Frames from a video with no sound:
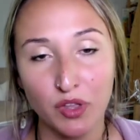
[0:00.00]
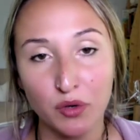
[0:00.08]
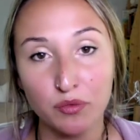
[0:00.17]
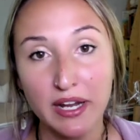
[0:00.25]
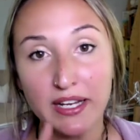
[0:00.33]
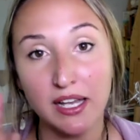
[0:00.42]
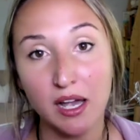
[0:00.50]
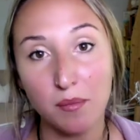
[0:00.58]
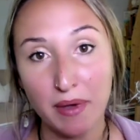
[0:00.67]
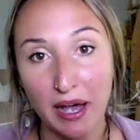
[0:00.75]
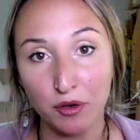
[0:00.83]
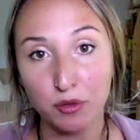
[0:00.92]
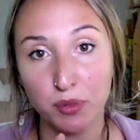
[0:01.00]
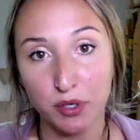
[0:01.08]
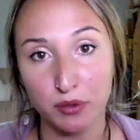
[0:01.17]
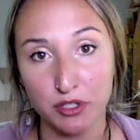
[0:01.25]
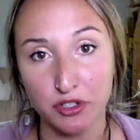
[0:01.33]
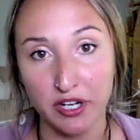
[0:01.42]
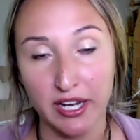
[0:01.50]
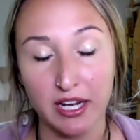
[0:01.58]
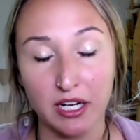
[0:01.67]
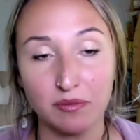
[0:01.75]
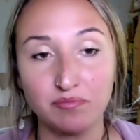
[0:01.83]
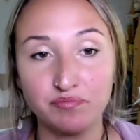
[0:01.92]
writing about poetry
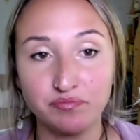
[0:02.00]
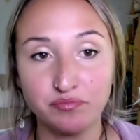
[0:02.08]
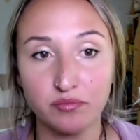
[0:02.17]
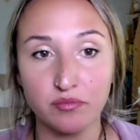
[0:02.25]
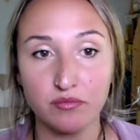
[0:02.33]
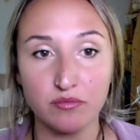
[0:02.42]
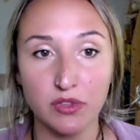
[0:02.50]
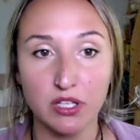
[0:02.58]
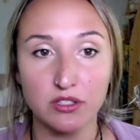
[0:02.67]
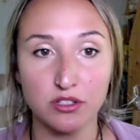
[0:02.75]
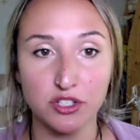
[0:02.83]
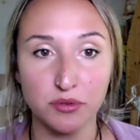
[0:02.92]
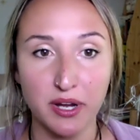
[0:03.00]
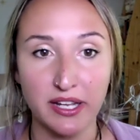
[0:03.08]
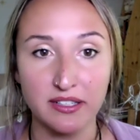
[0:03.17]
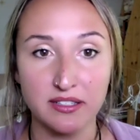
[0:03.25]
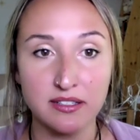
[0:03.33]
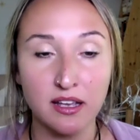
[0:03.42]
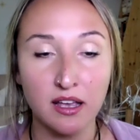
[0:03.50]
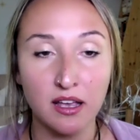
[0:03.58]
here. So she writes,